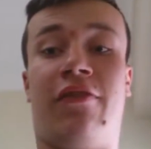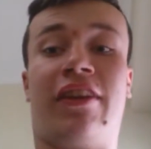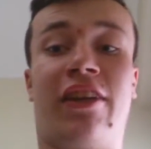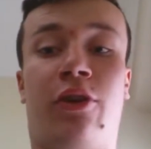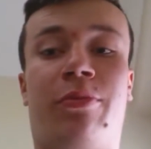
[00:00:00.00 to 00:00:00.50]

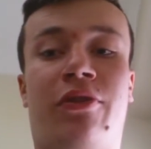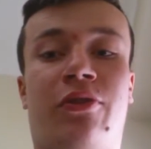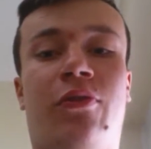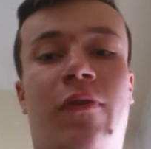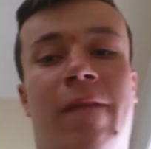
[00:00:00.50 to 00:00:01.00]
if I can
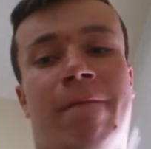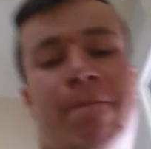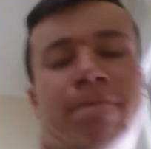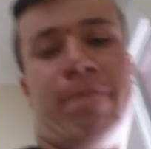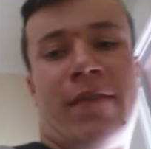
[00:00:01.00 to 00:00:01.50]
open the door,
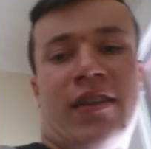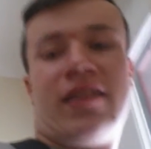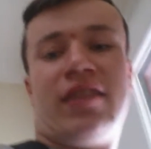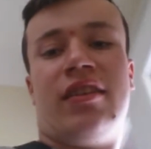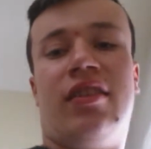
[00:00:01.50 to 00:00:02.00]

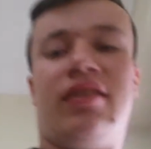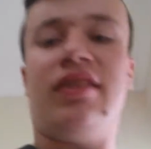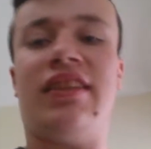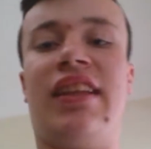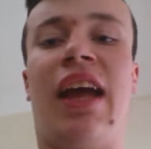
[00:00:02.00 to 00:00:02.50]

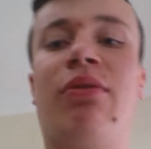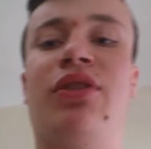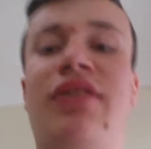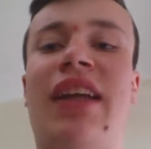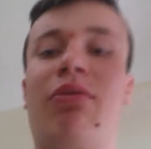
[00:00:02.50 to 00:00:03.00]
how
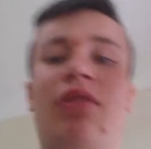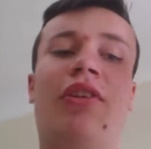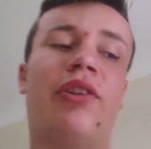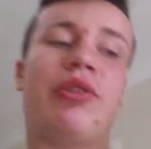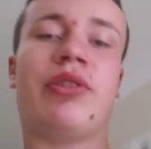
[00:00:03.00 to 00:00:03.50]
to
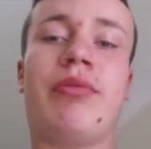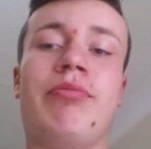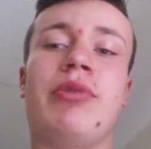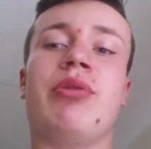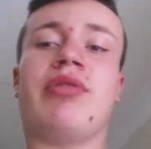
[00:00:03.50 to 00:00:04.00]
download
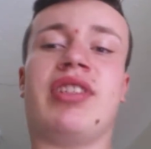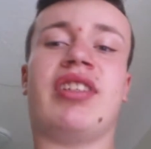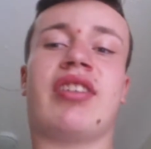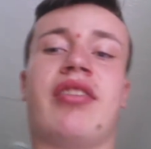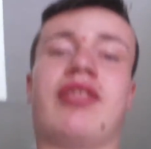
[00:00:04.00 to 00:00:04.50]

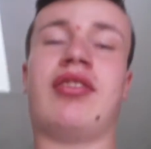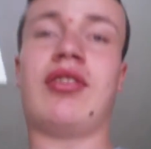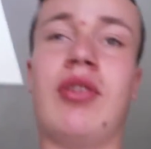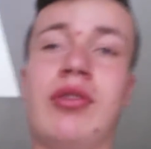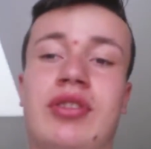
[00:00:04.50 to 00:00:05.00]
music
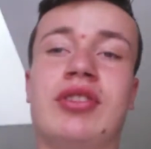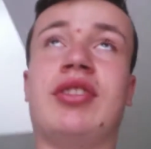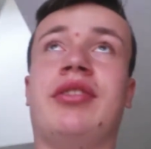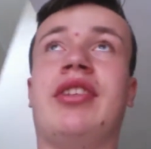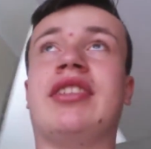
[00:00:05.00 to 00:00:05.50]

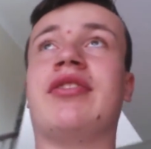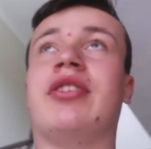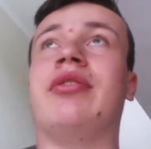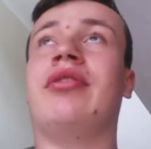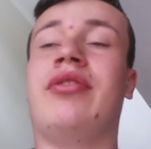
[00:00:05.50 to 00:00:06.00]
onto this
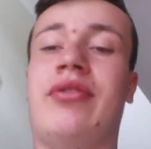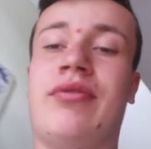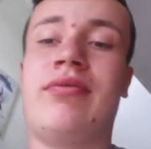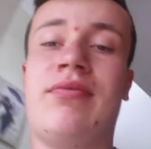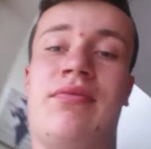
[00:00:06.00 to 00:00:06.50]
phone.
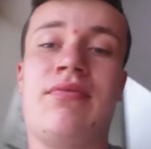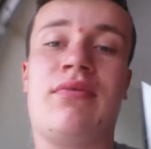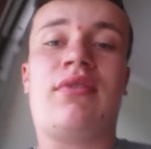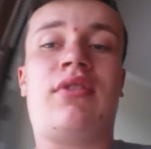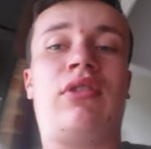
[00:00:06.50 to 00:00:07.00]

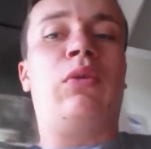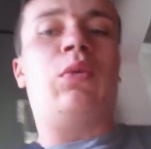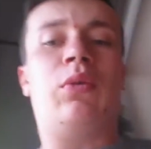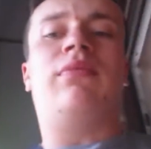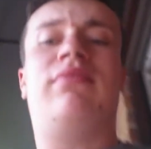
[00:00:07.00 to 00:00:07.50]

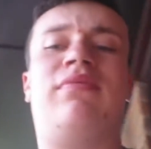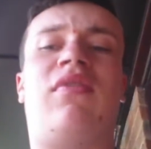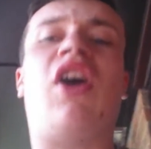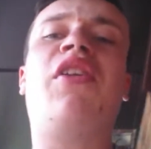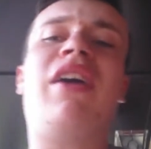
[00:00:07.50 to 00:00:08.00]
Or,
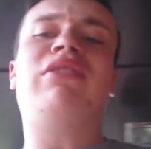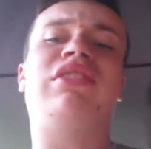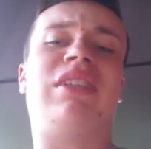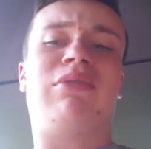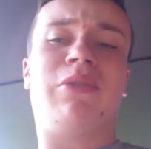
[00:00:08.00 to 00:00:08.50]
I know how
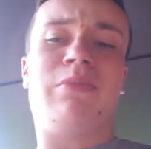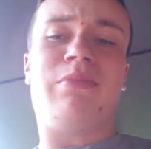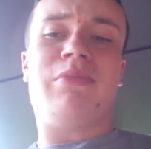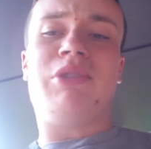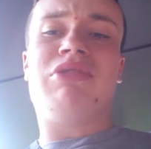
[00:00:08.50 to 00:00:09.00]
to
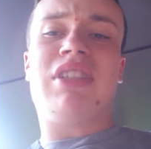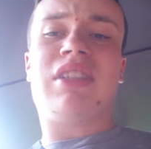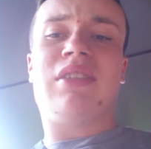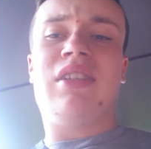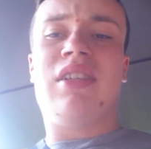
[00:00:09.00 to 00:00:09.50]
download
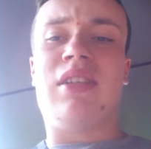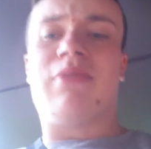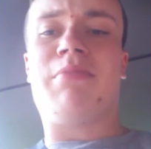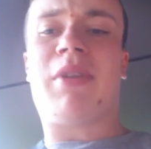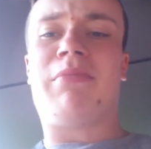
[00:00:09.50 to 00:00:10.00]
music,
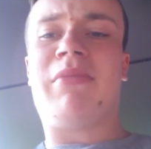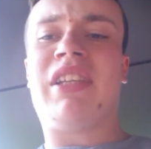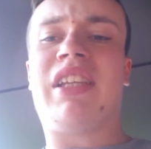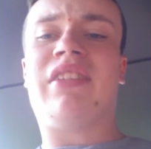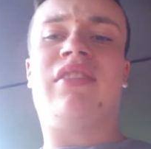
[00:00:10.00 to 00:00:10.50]
but
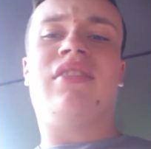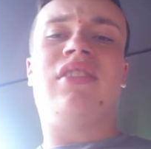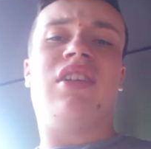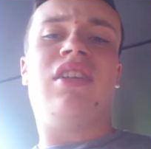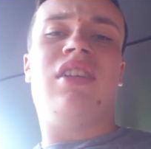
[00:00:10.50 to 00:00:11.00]
meaning
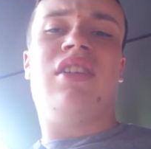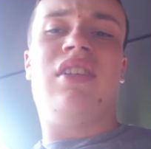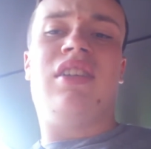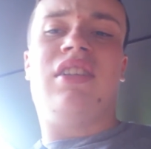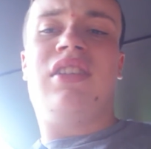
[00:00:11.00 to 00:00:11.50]

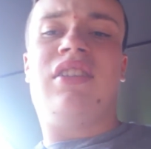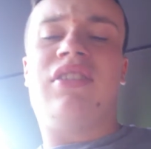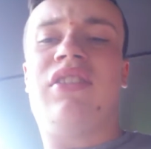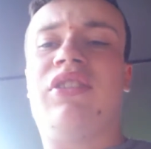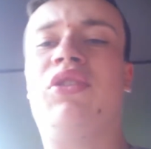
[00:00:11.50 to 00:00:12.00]

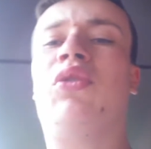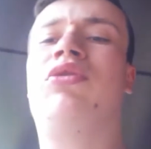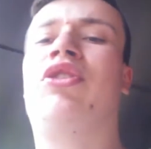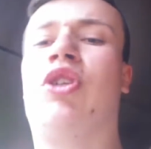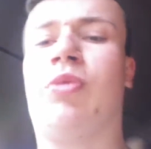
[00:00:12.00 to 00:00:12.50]

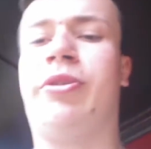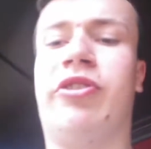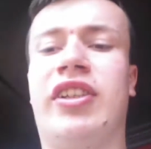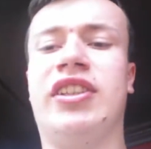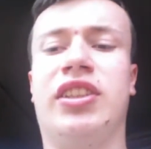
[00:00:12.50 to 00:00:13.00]

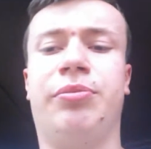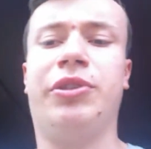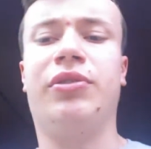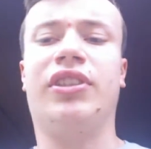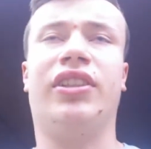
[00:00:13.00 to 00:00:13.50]
non-copyrighted
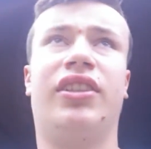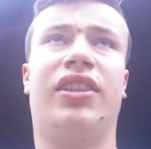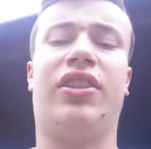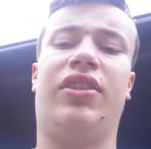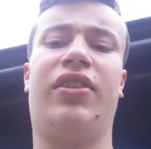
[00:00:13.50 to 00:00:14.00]
music.